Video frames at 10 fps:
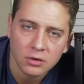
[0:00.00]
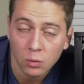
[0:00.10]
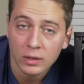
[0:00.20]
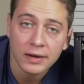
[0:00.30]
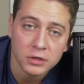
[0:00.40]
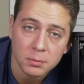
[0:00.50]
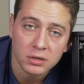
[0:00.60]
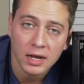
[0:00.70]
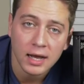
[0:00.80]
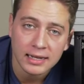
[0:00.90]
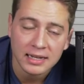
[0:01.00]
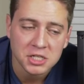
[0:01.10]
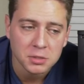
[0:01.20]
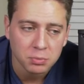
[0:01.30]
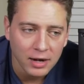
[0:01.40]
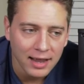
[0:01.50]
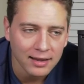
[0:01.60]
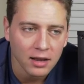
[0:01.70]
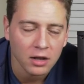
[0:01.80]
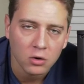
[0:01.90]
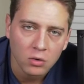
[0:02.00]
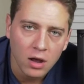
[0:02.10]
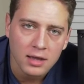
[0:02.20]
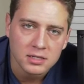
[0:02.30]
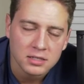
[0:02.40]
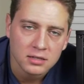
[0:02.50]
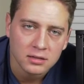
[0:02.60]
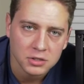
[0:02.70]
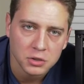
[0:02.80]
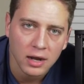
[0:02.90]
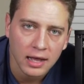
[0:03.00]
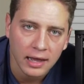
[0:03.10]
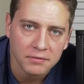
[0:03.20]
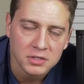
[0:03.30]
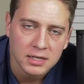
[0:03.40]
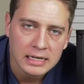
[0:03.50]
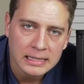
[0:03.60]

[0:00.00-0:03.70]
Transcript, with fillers: or whatever you put on it is spread across the drives.